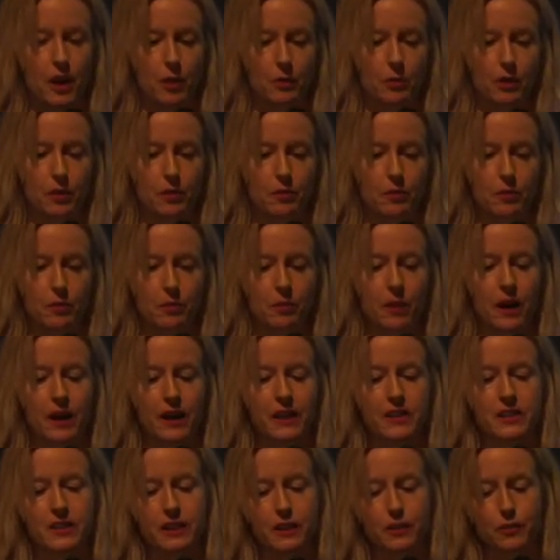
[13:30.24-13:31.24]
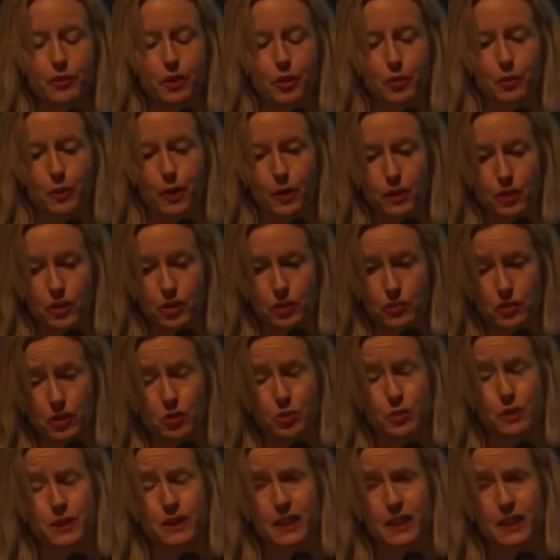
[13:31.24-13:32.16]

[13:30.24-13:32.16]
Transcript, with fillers: But my idea for the Park Service was